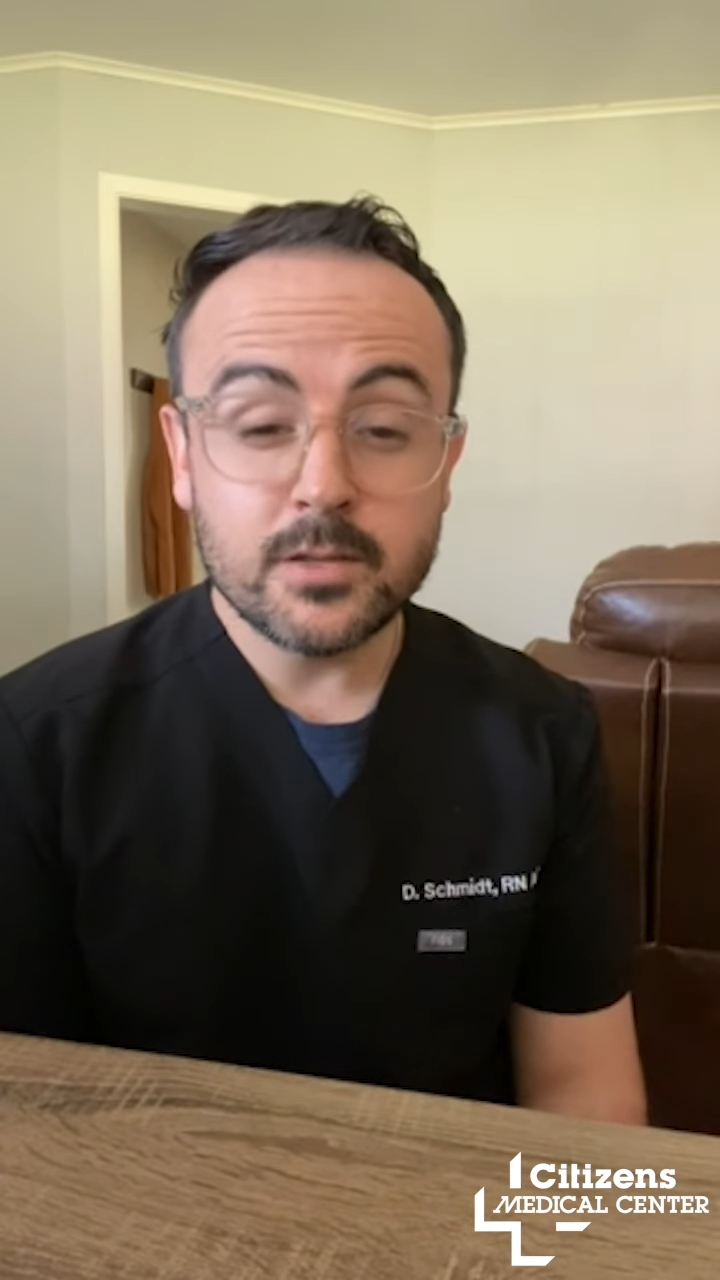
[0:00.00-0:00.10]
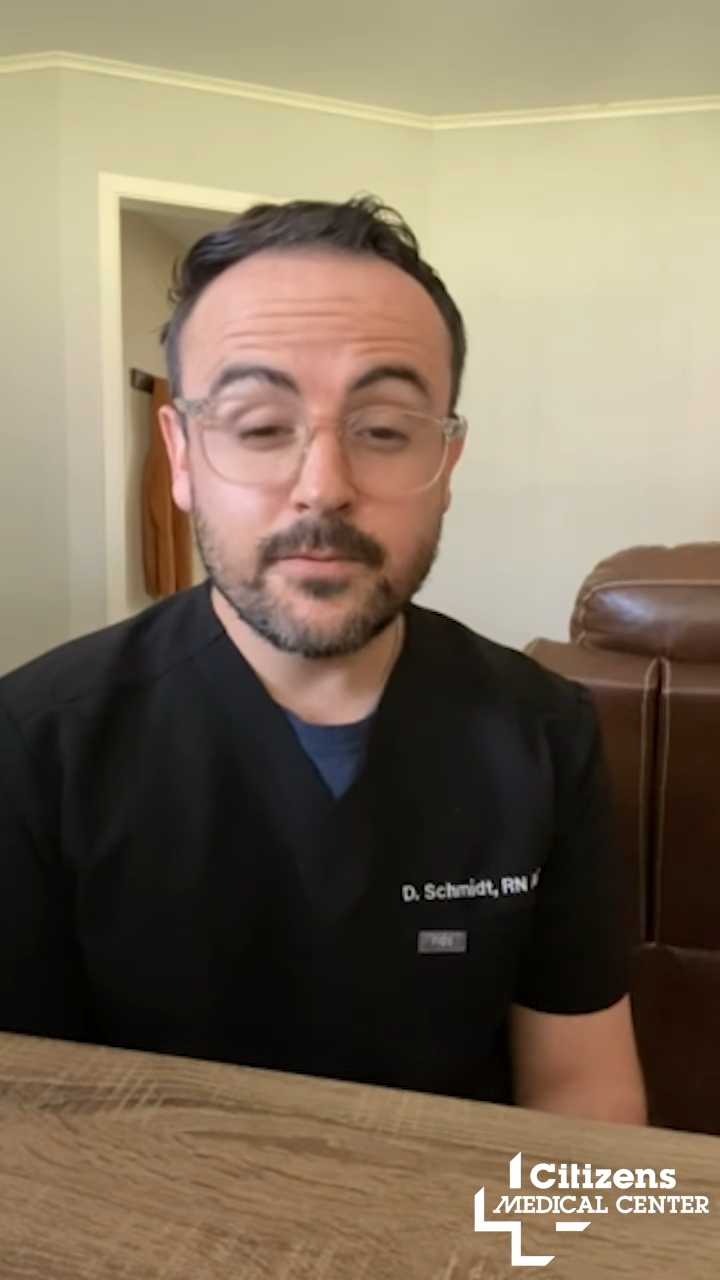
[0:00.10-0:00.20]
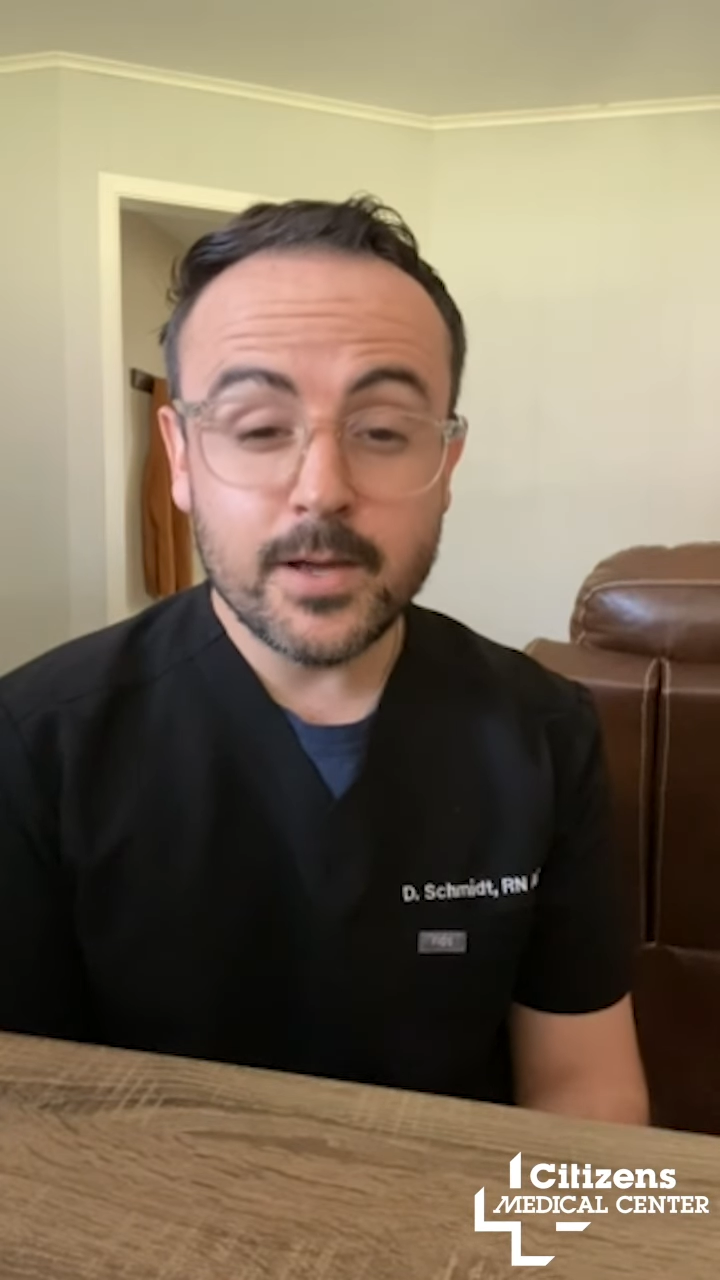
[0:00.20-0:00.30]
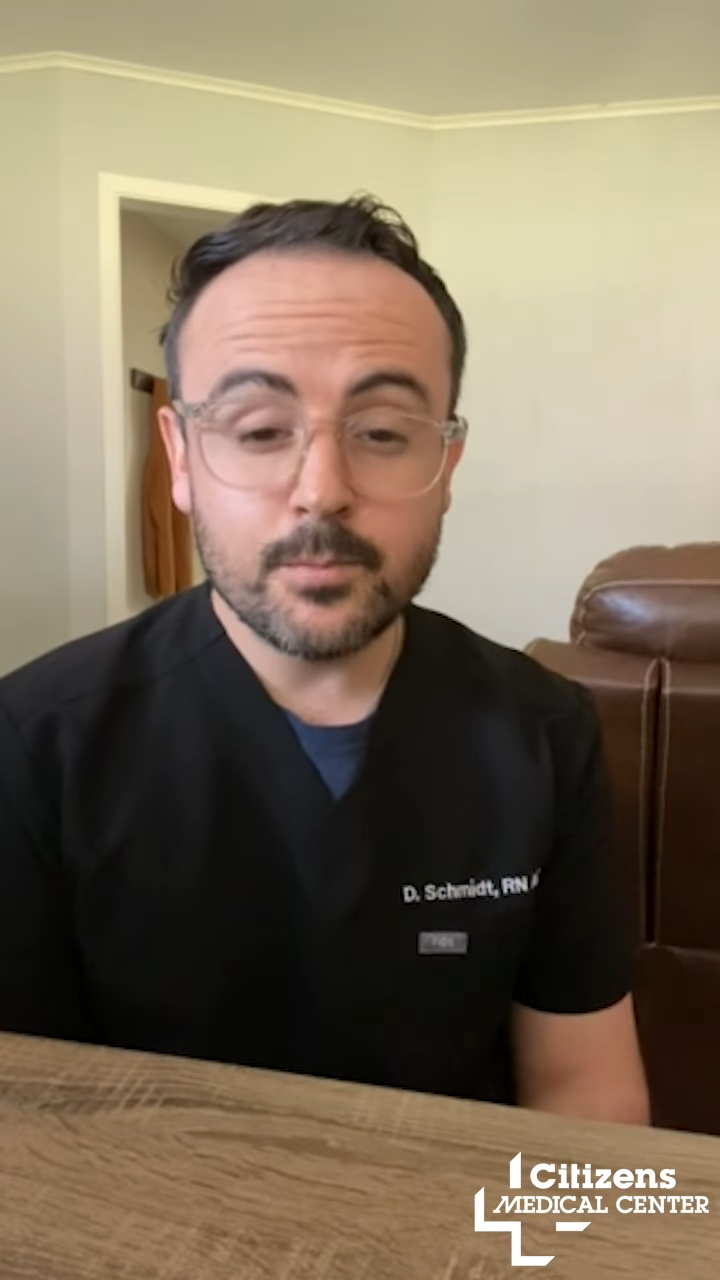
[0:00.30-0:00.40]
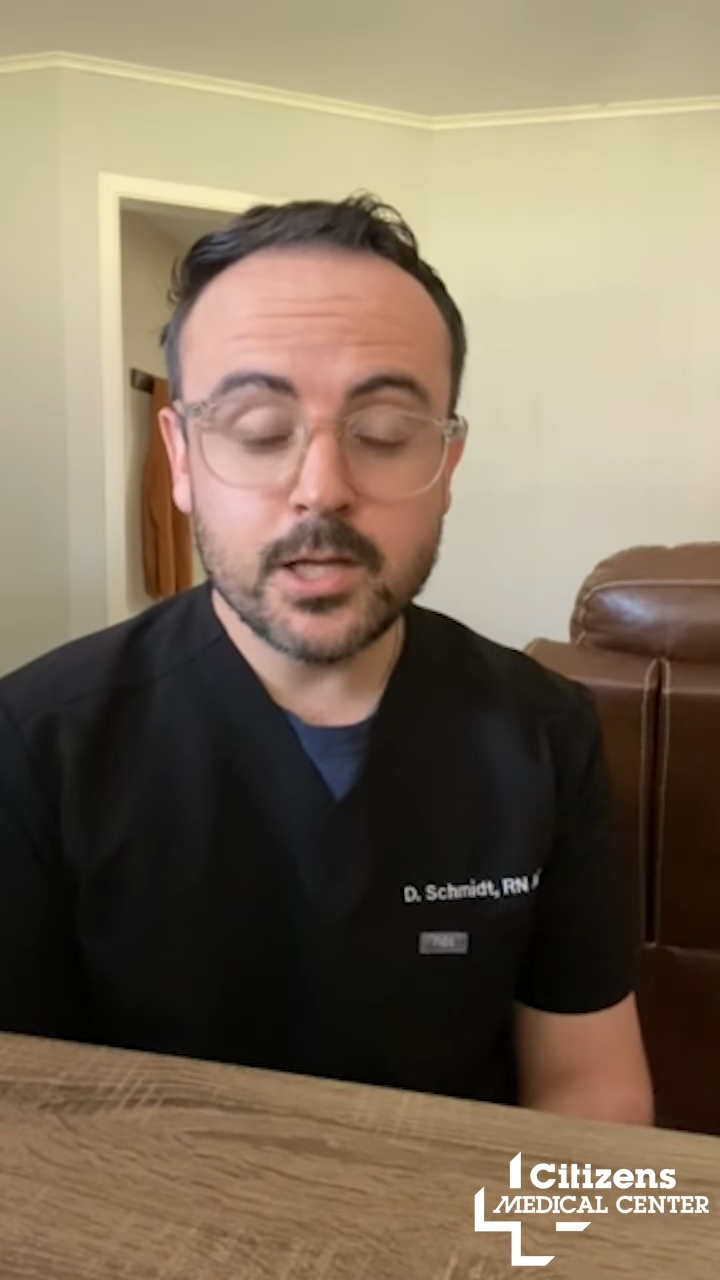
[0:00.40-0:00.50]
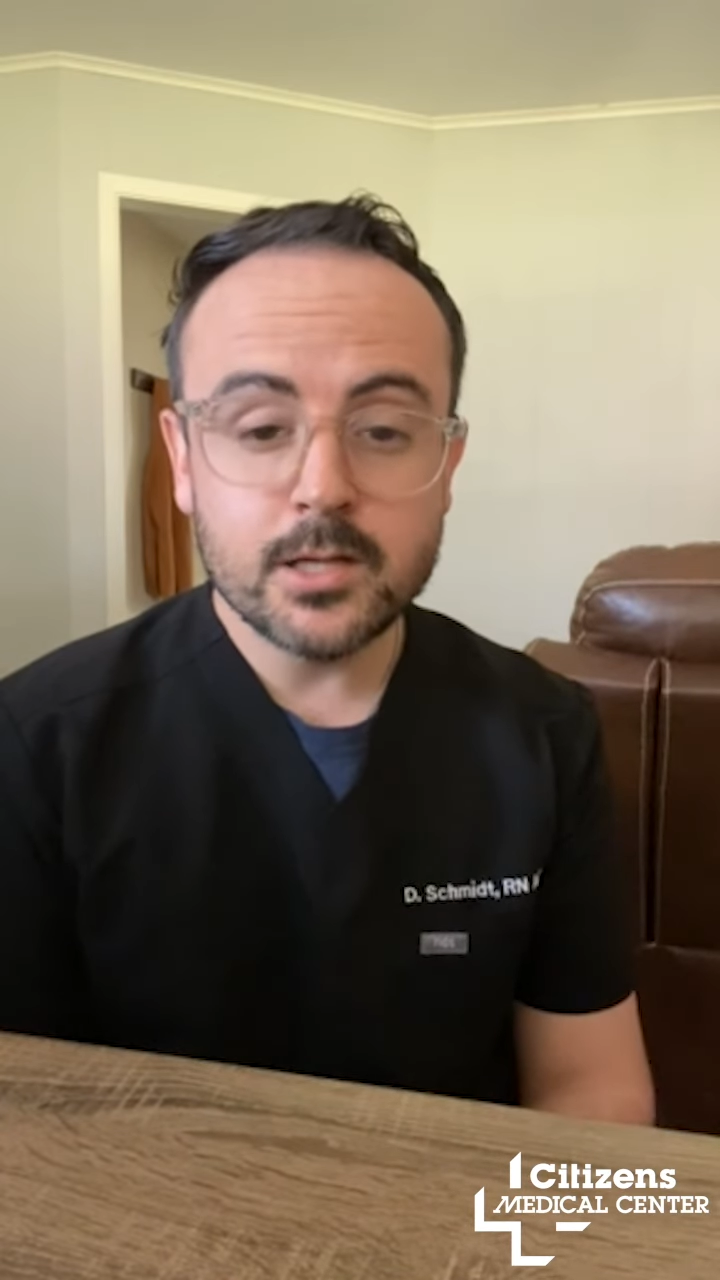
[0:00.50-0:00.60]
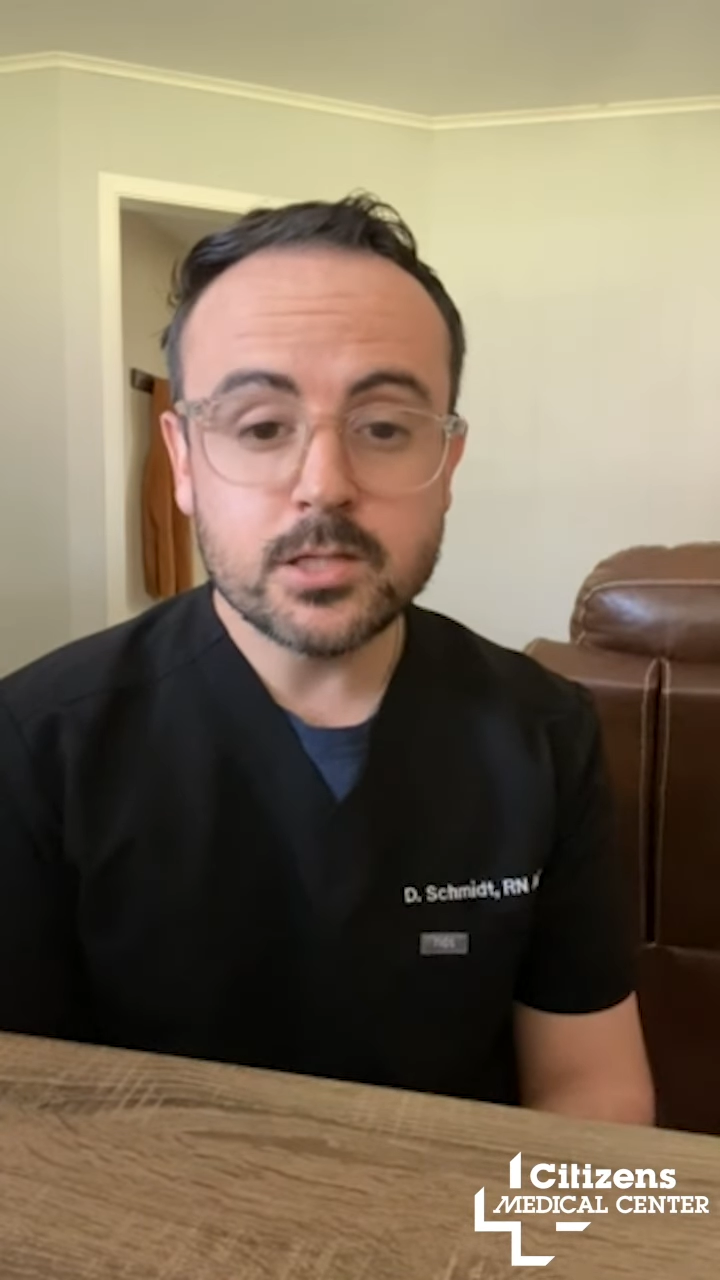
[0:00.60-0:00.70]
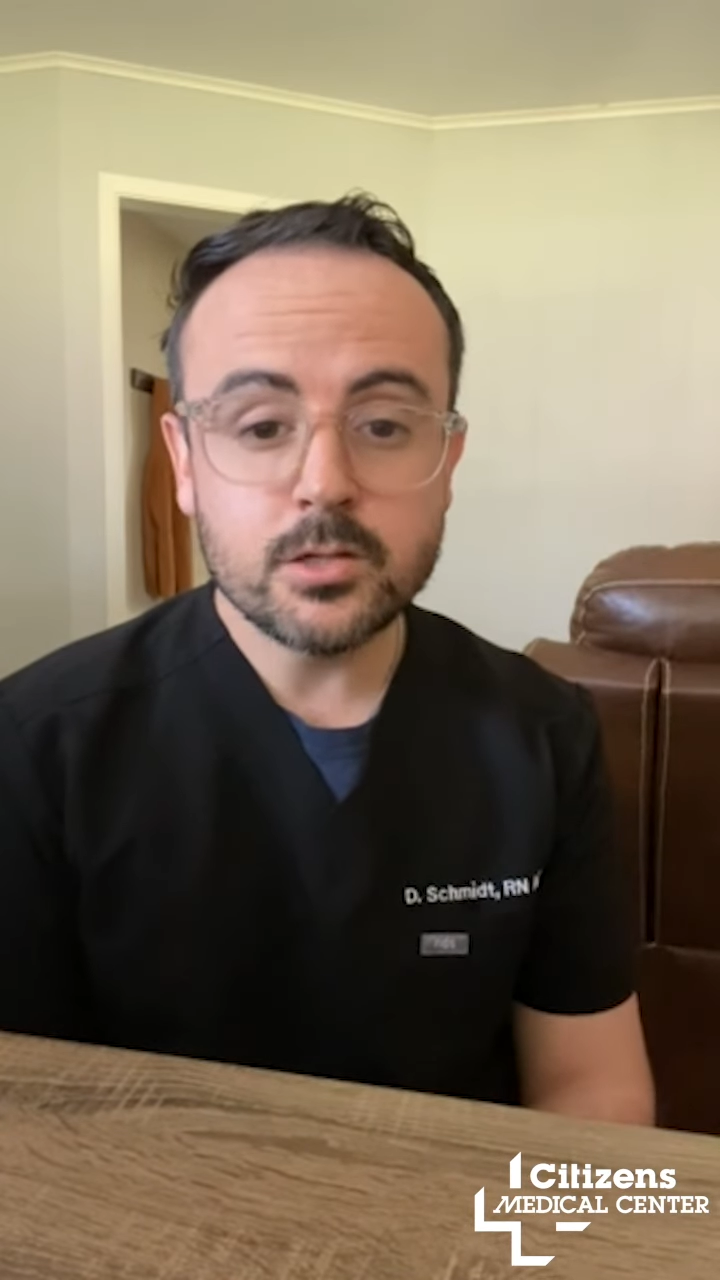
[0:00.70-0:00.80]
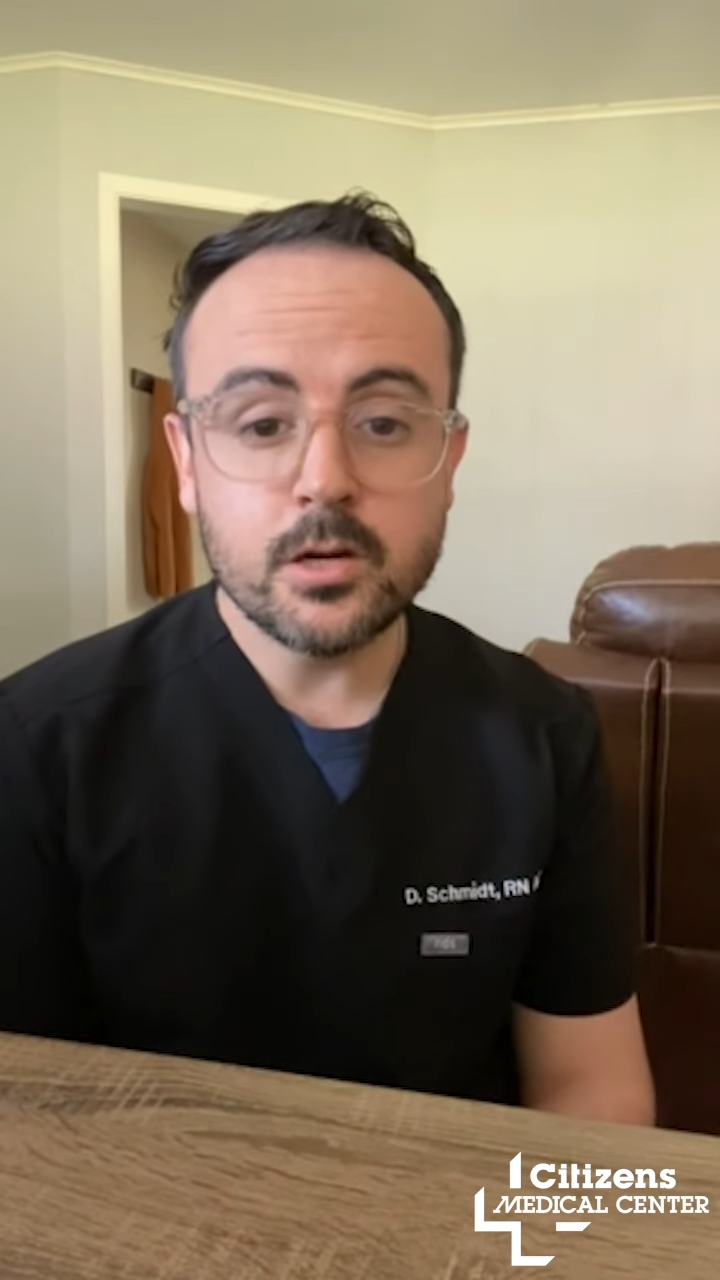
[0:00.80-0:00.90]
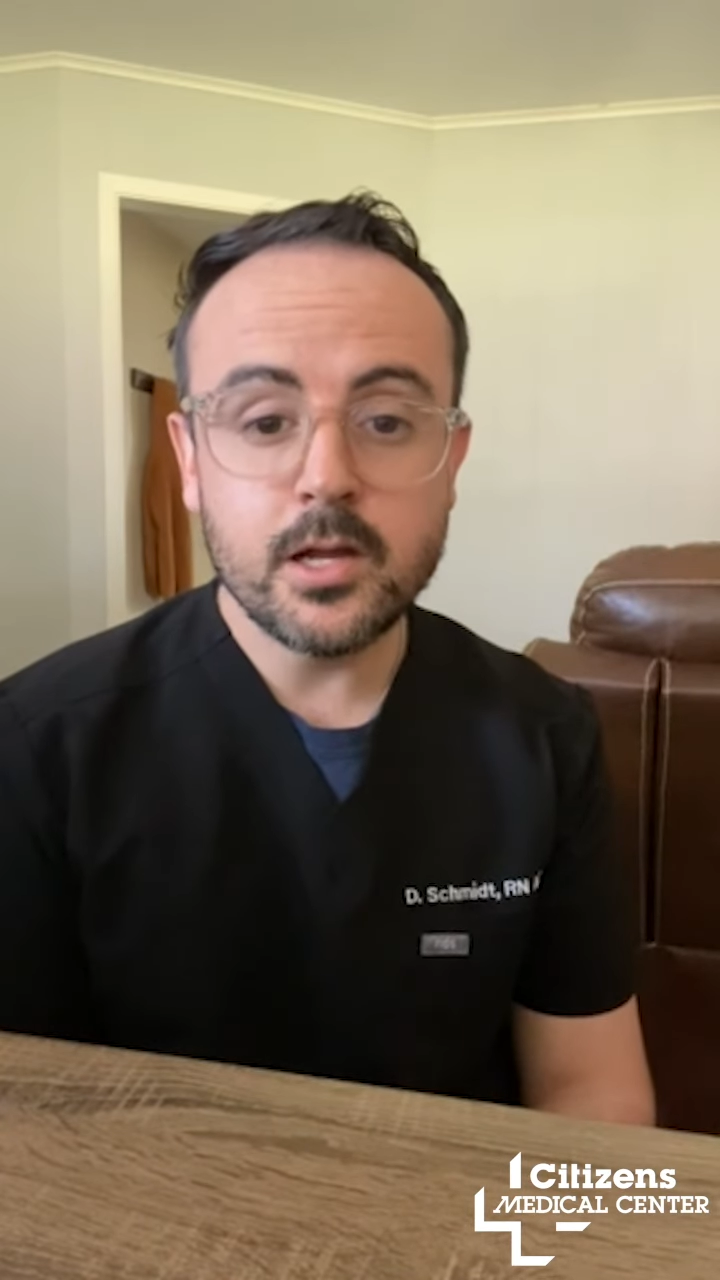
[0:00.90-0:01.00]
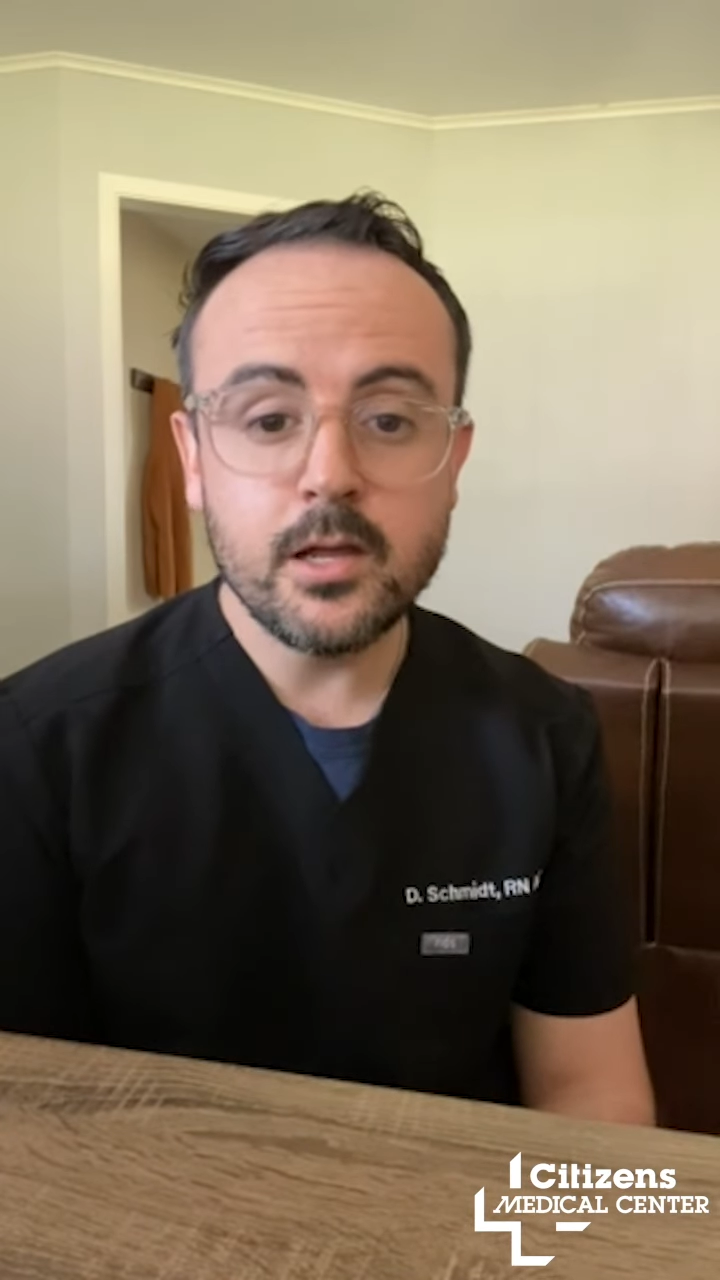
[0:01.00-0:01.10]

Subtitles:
family history,